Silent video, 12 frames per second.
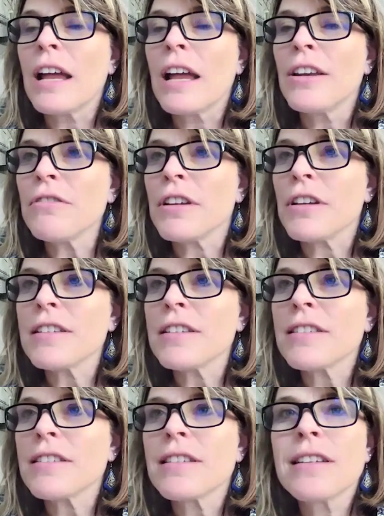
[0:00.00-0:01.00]
I
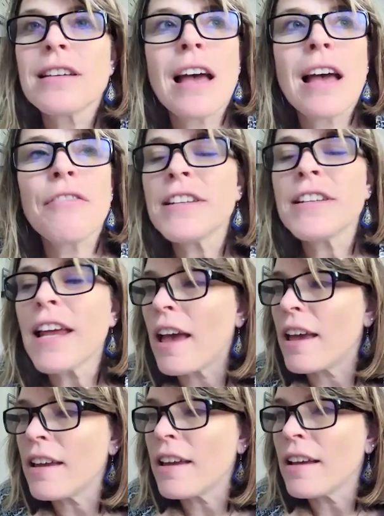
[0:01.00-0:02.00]
notice every
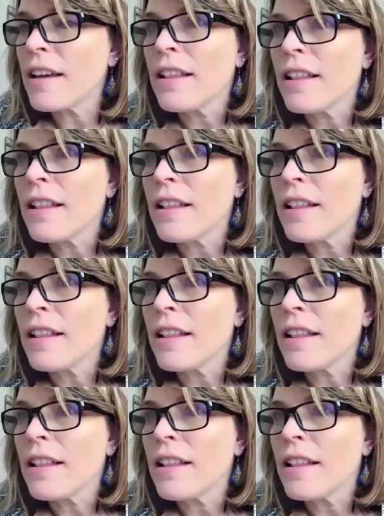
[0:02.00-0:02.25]
day